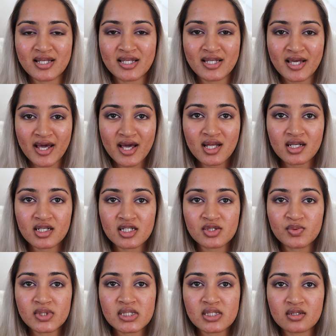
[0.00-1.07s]
yet
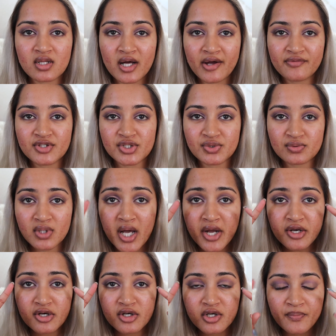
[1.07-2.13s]
because we still have to do
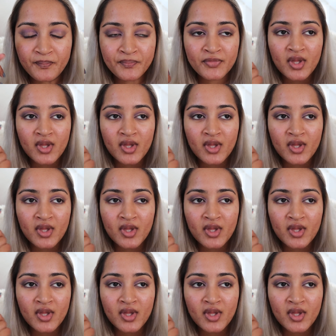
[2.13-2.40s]
liner